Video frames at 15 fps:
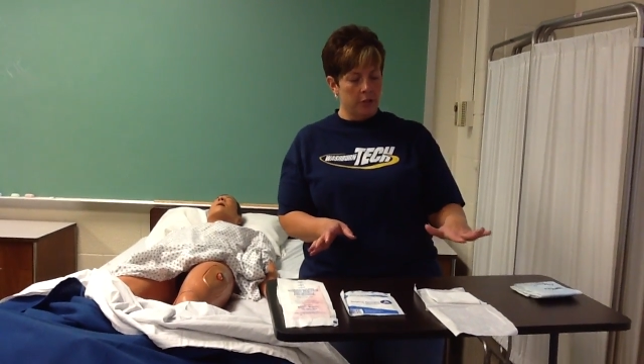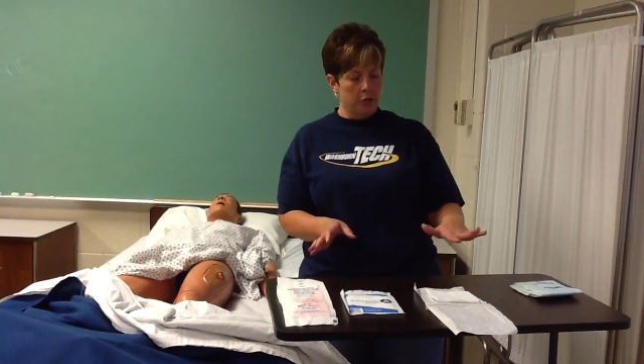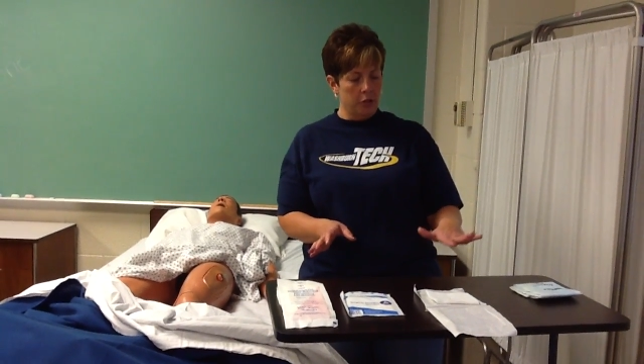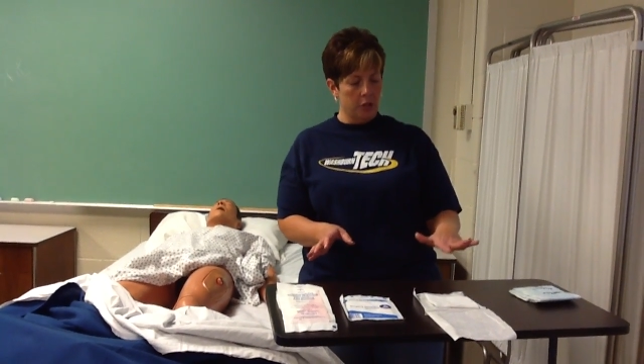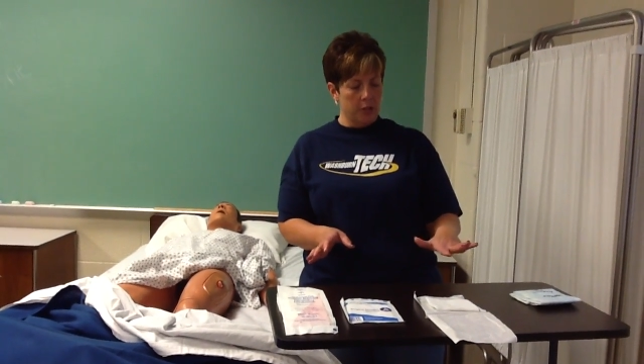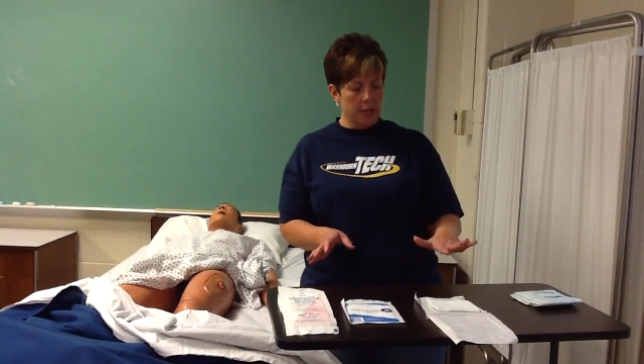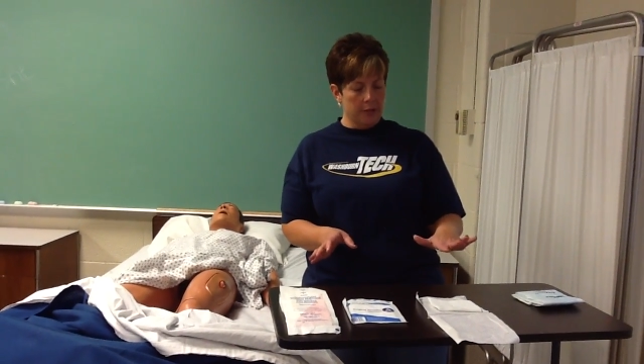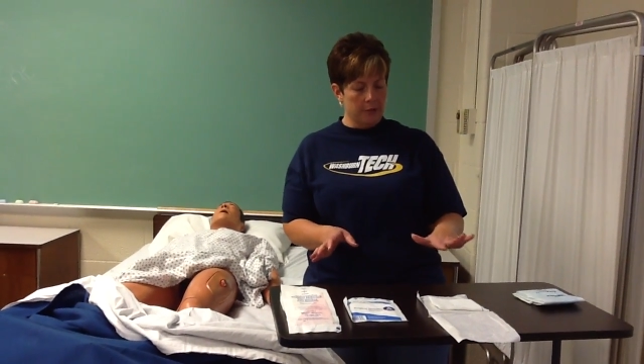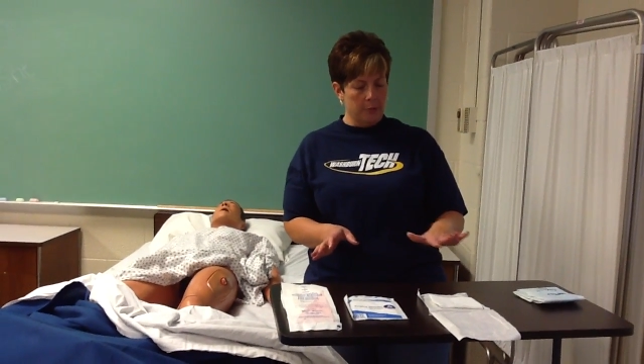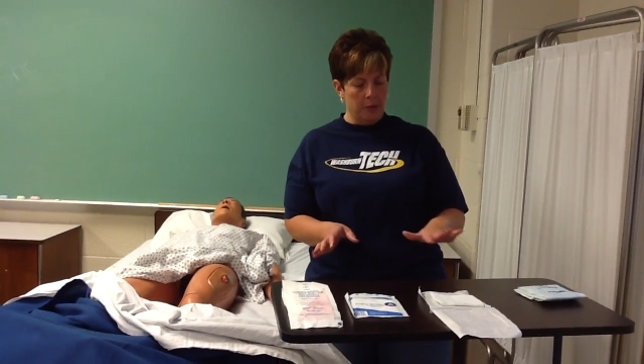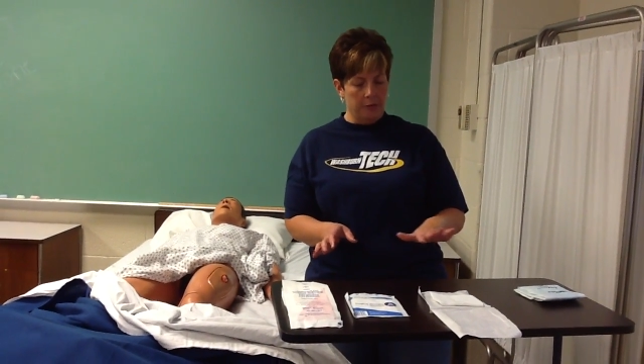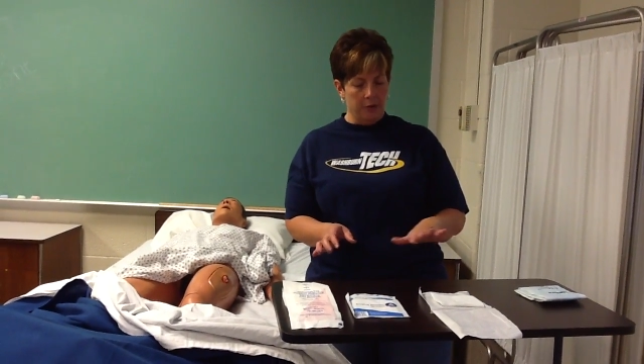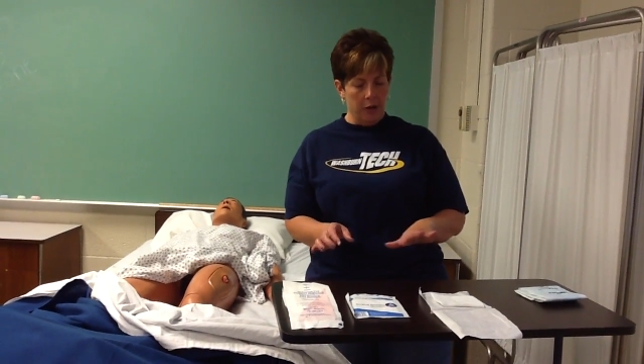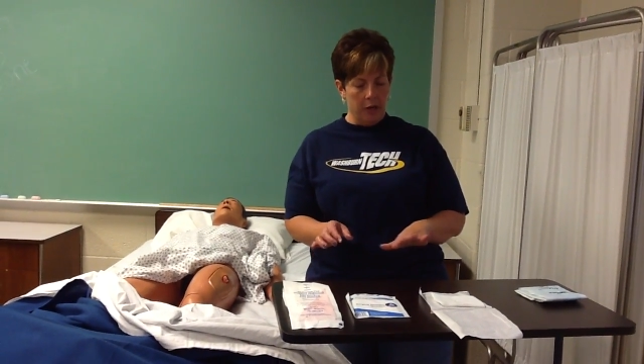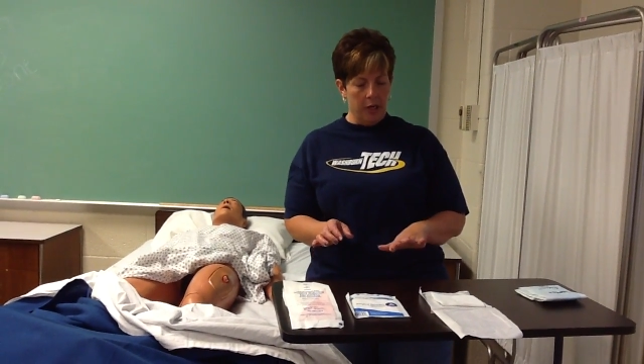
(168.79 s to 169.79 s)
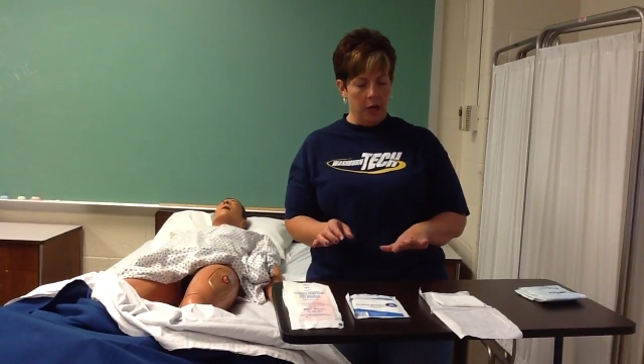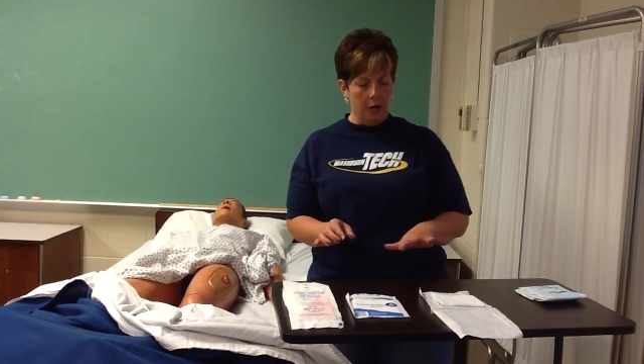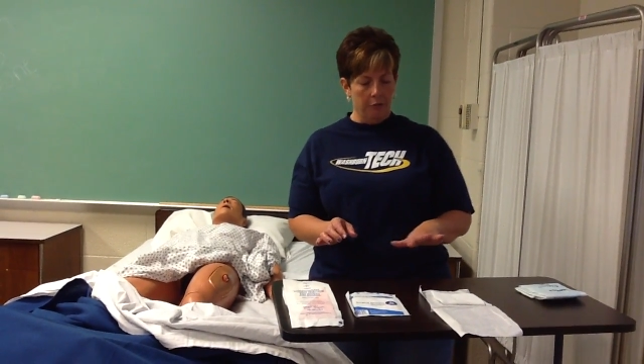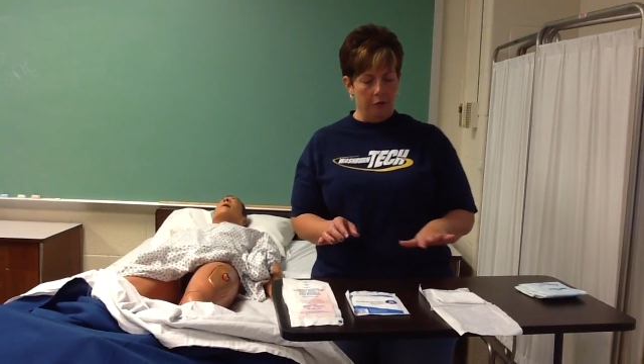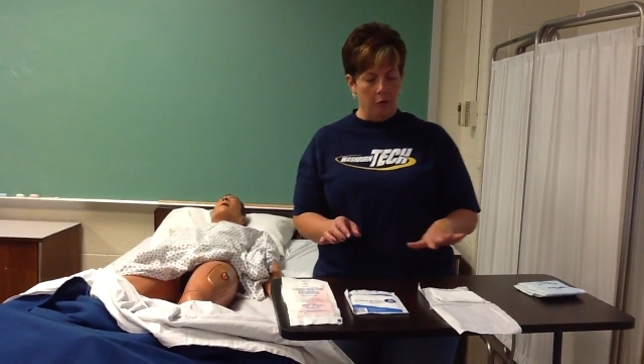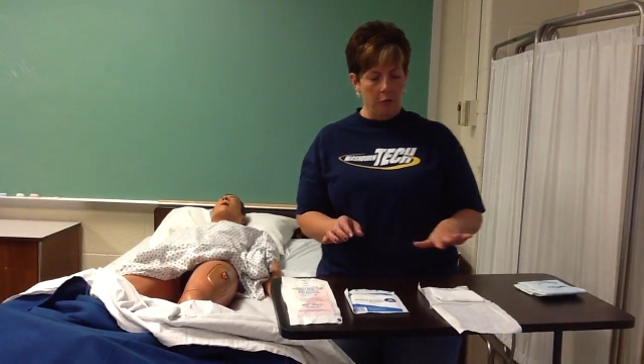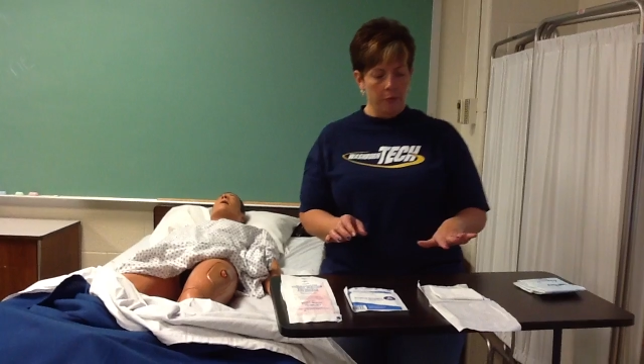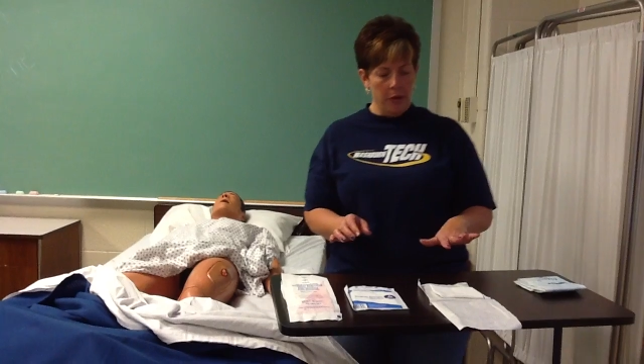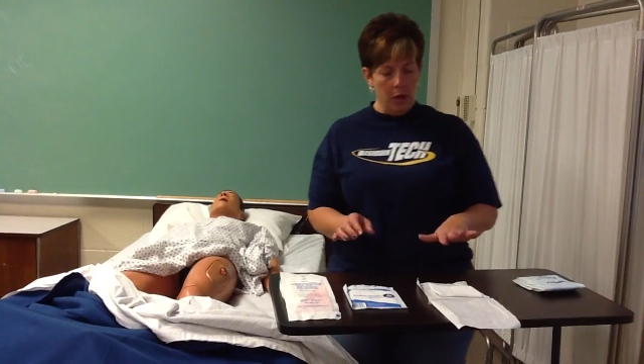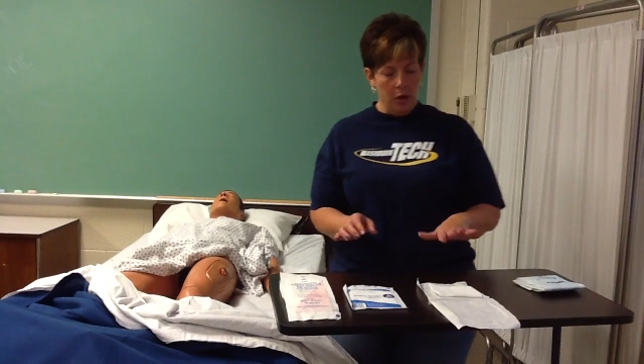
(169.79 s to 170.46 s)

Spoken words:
so you just have to be very careful.